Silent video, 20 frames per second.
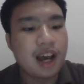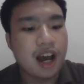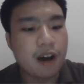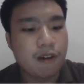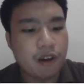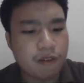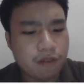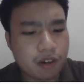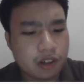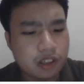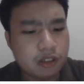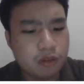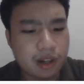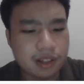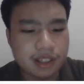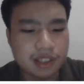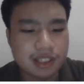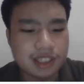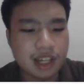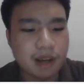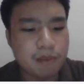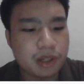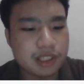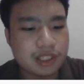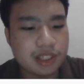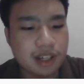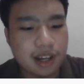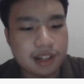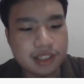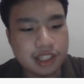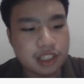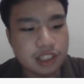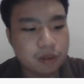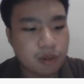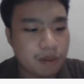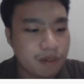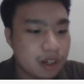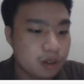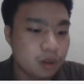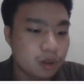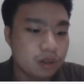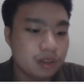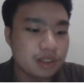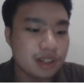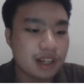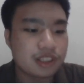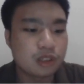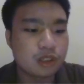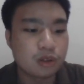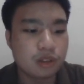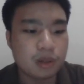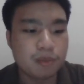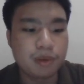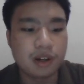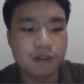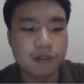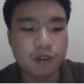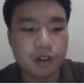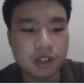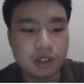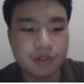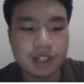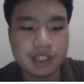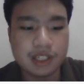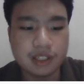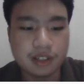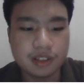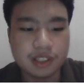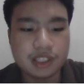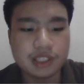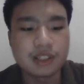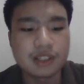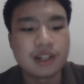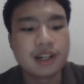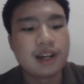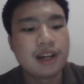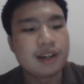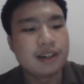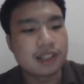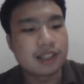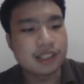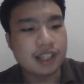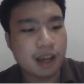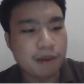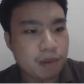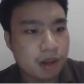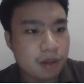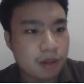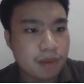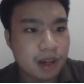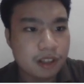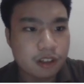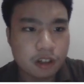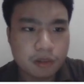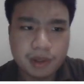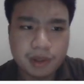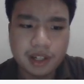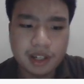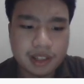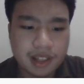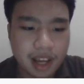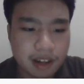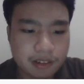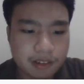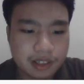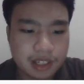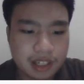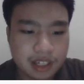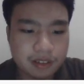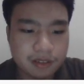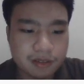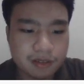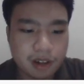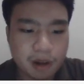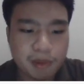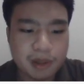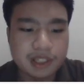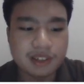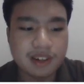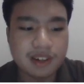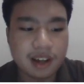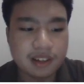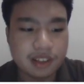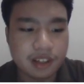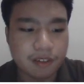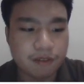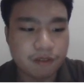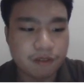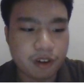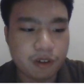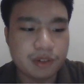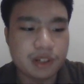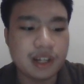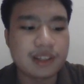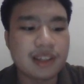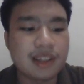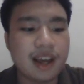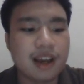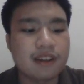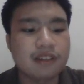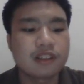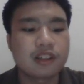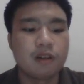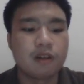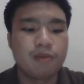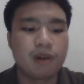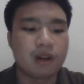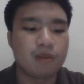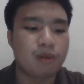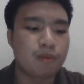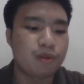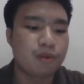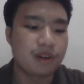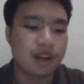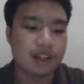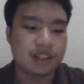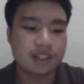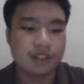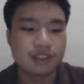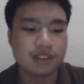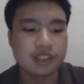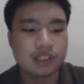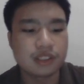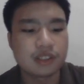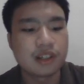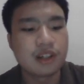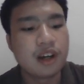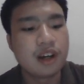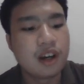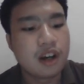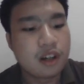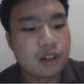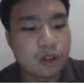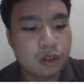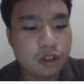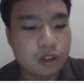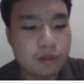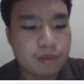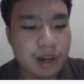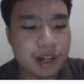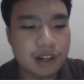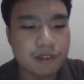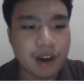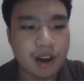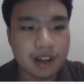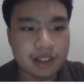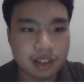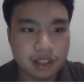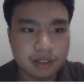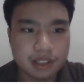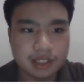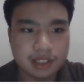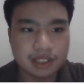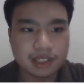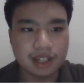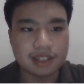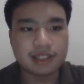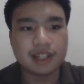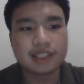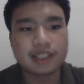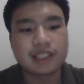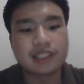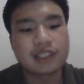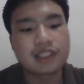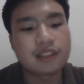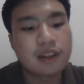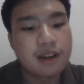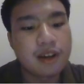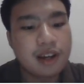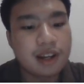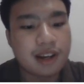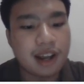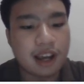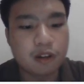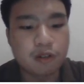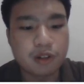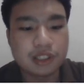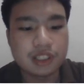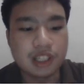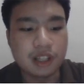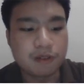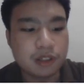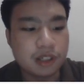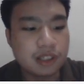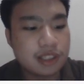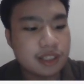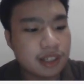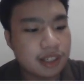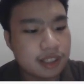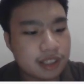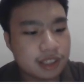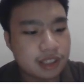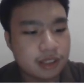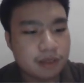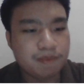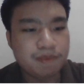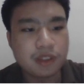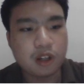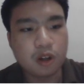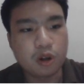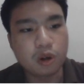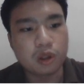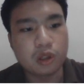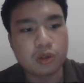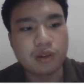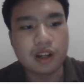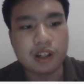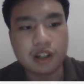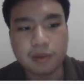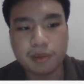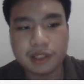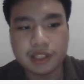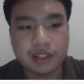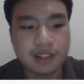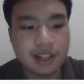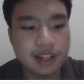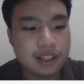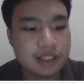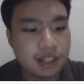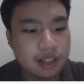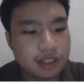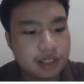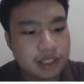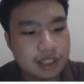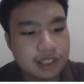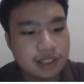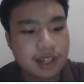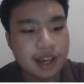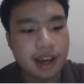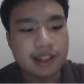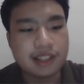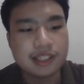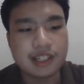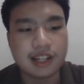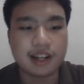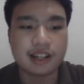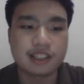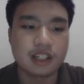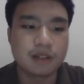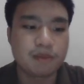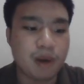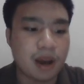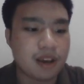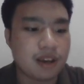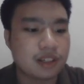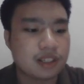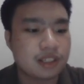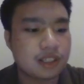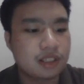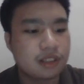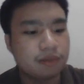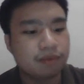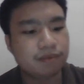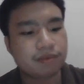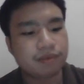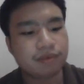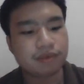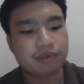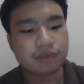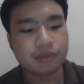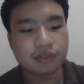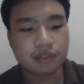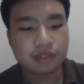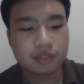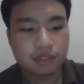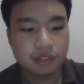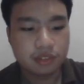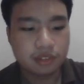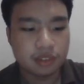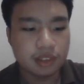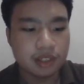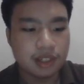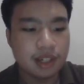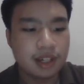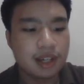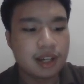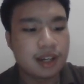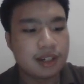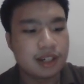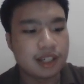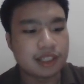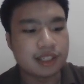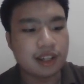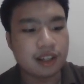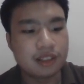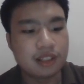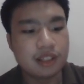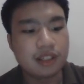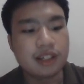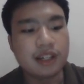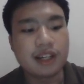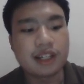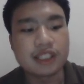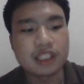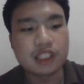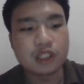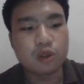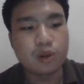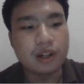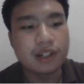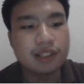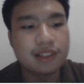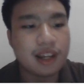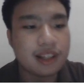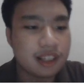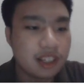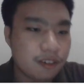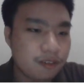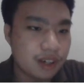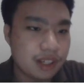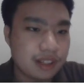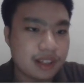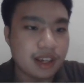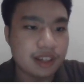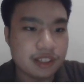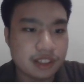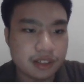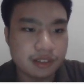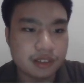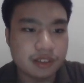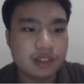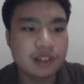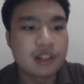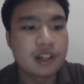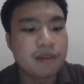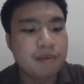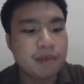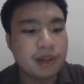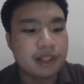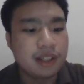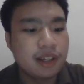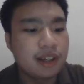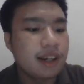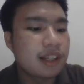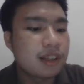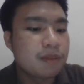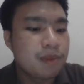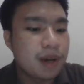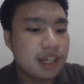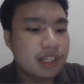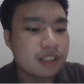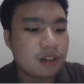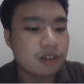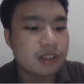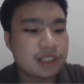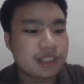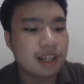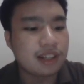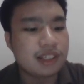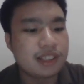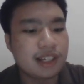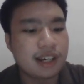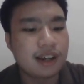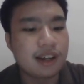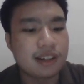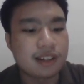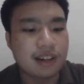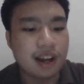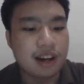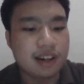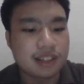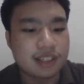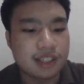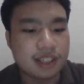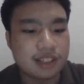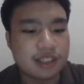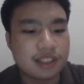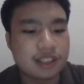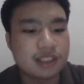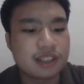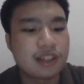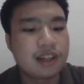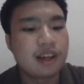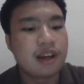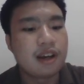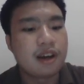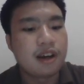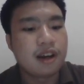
However, while the sample size is very good and suitable for the research, the sample may not be entirely representative of the entire global populations due to many factors such as language differences, cultural representations, and selection bias. The study is quantitative in nature, meaning it based on statistical analysis.